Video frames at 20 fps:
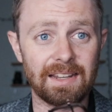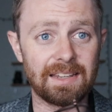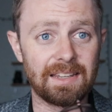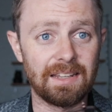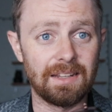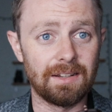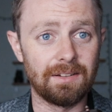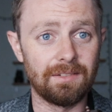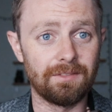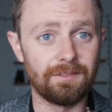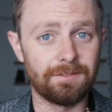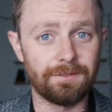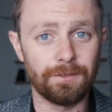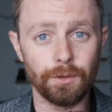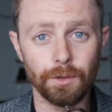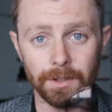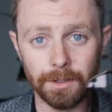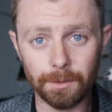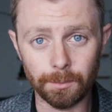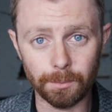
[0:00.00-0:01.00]
I can
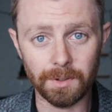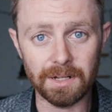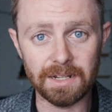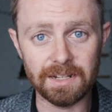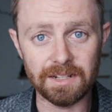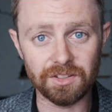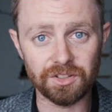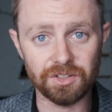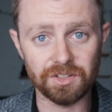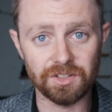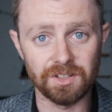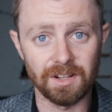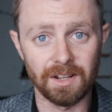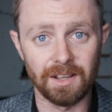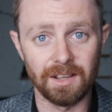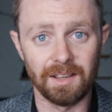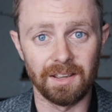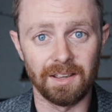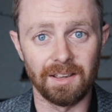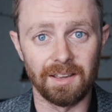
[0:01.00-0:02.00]
fully reach
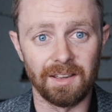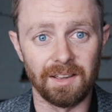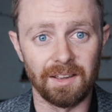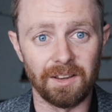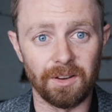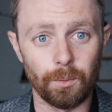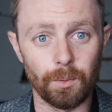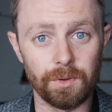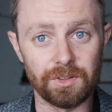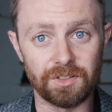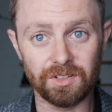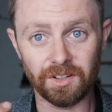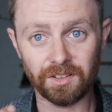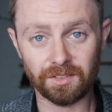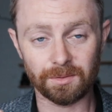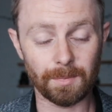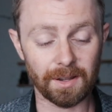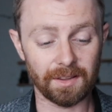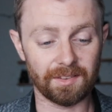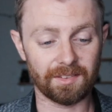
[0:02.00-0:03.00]
with
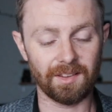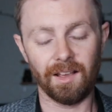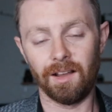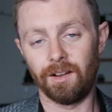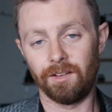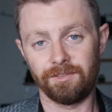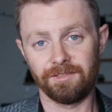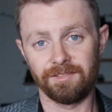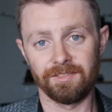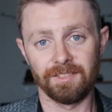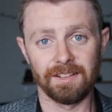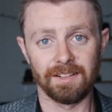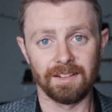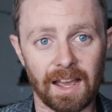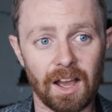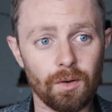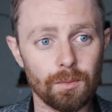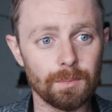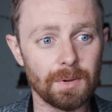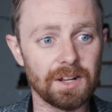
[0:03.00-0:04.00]
just myself.
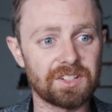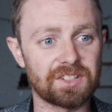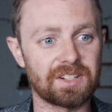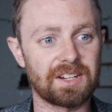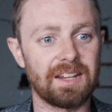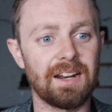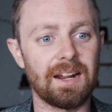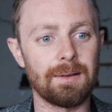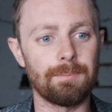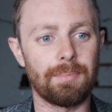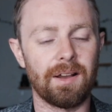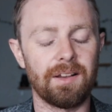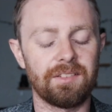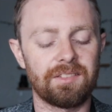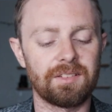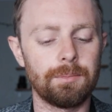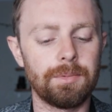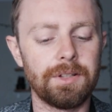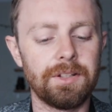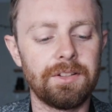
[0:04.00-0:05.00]
How much can I
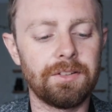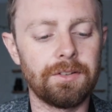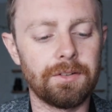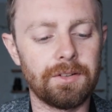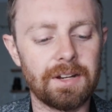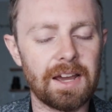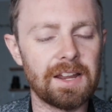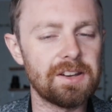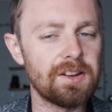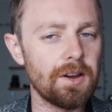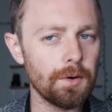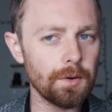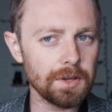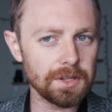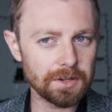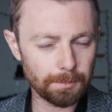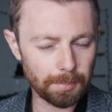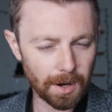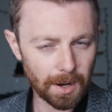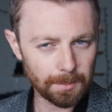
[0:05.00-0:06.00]
possibly do? Now, I know
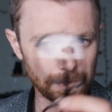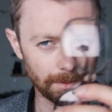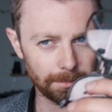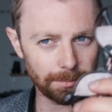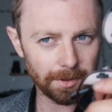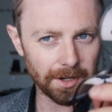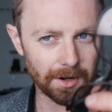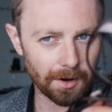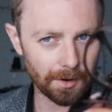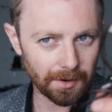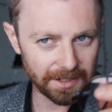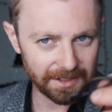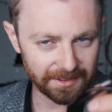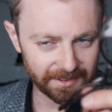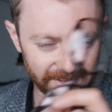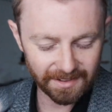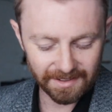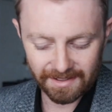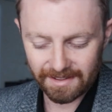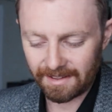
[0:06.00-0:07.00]
what you're probably already
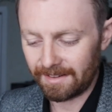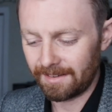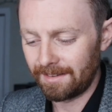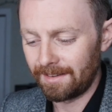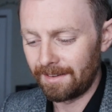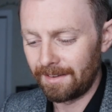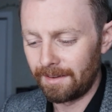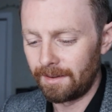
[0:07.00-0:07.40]
thinking.